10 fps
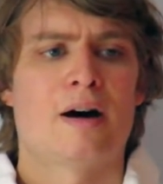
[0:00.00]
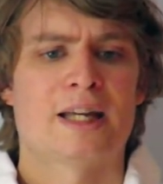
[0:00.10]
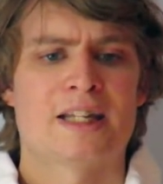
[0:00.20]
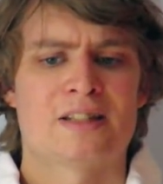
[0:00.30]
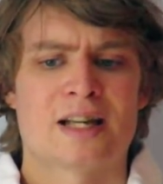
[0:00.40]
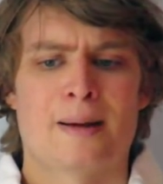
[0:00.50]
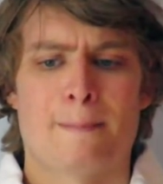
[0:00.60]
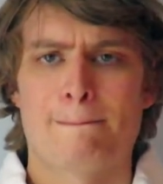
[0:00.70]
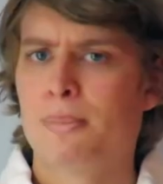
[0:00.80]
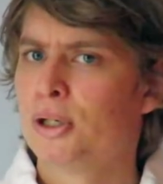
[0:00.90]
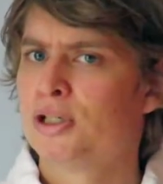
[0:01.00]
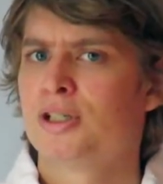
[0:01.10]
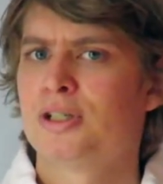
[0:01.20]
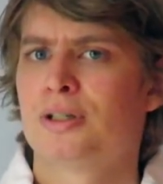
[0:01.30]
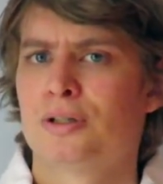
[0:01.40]
I guess get
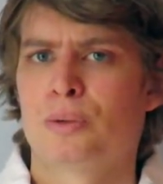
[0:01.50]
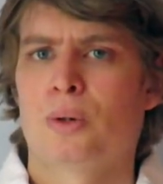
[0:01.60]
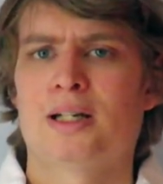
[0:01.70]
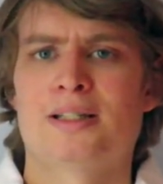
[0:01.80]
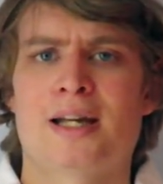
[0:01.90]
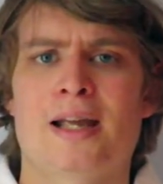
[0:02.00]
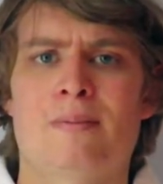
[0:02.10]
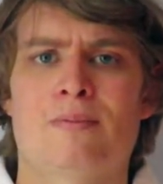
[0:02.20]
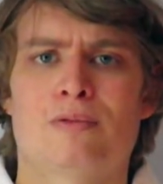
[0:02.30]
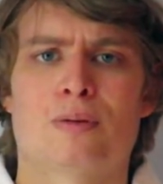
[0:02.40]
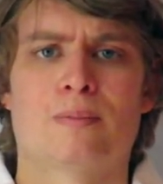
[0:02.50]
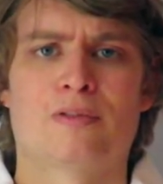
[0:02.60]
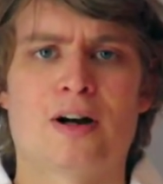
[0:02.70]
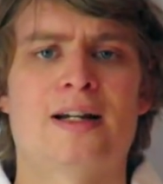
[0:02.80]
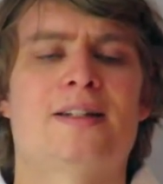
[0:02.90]
pushed to one team from
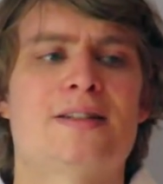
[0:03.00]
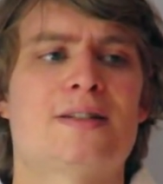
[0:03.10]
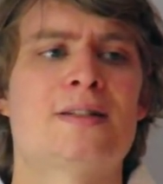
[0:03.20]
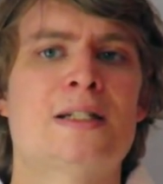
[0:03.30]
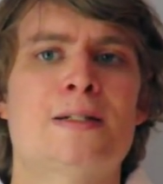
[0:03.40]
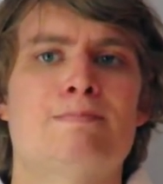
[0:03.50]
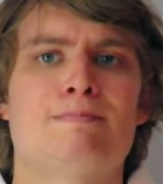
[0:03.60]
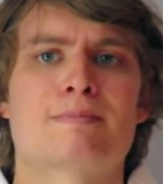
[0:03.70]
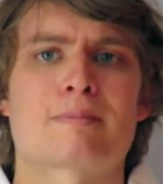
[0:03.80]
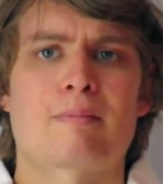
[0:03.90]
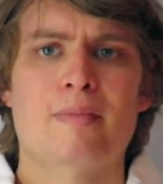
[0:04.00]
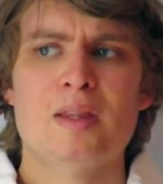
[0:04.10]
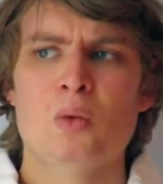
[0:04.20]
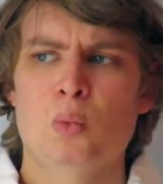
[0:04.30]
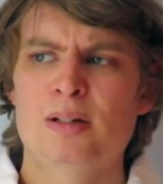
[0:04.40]
friends.
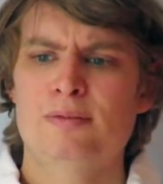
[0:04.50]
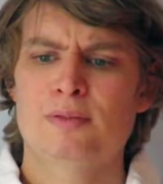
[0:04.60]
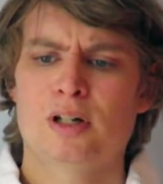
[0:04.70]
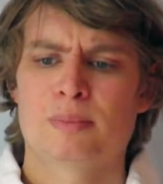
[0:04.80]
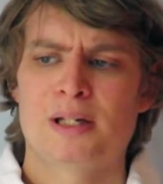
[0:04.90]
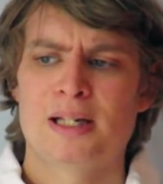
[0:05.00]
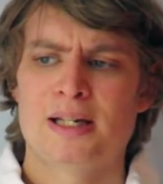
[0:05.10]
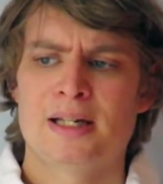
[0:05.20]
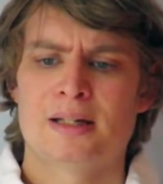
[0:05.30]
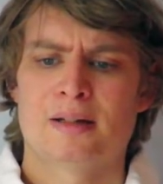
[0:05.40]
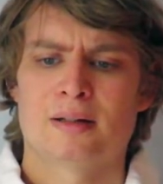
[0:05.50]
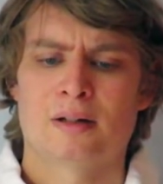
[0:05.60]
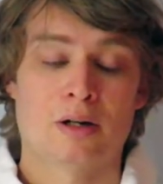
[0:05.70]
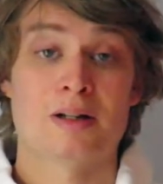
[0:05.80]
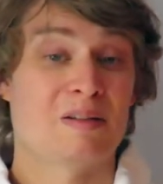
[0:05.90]
With rugby league,
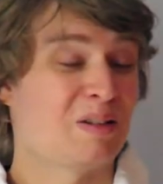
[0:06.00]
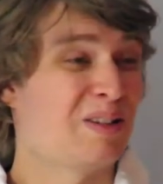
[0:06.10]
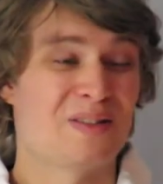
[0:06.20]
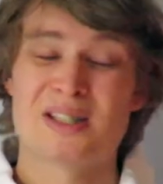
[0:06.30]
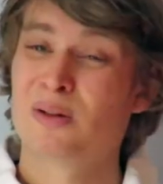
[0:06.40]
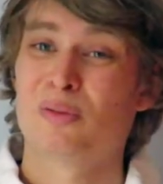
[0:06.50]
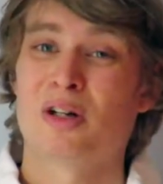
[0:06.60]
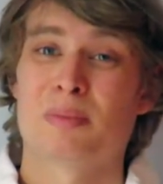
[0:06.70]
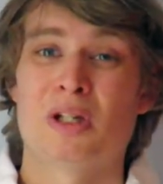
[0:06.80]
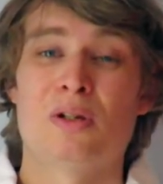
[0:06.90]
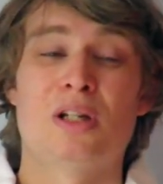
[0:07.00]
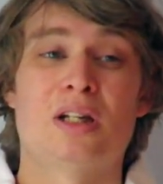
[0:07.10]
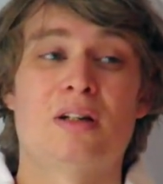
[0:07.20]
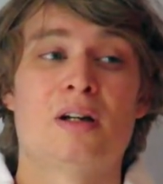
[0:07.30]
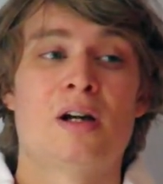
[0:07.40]
uh, I don't even say with rugby
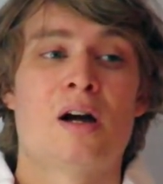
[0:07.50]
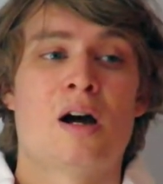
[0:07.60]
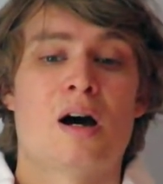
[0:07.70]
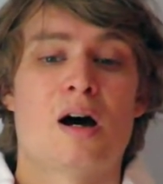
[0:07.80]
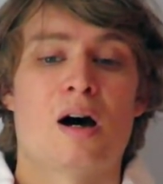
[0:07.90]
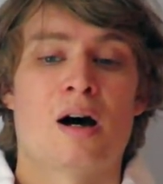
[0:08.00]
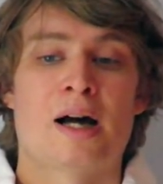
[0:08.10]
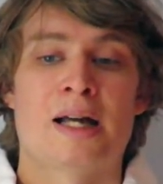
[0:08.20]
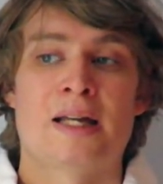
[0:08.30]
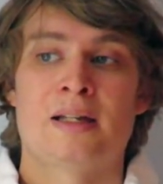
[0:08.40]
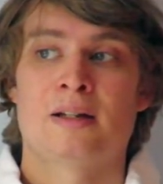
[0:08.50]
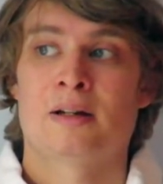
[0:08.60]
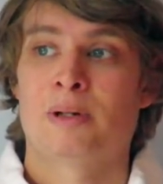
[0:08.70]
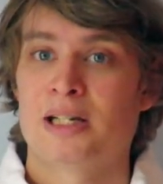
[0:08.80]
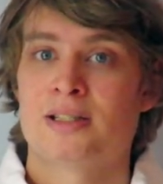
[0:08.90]
union, I
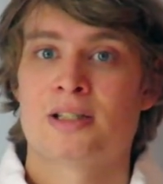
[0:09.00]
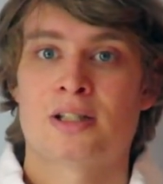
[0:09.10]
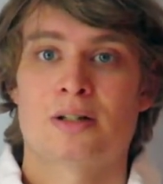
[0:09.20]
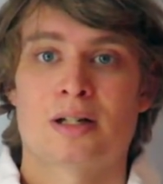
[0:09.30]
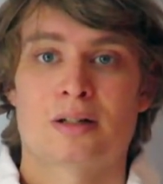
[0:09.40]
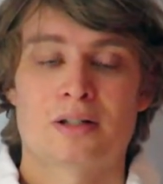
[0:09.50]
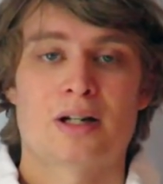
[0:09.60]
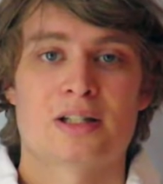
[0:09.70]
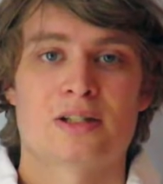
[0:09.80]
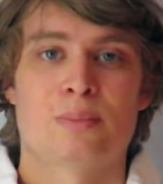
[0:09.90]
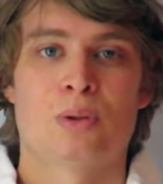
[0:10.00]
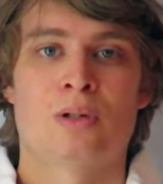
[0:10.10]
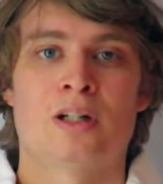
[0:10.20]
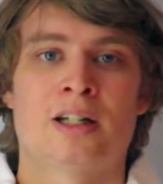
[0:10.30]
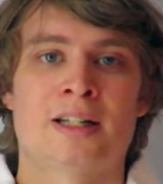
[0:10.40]
am a Leicester Tiger supporter.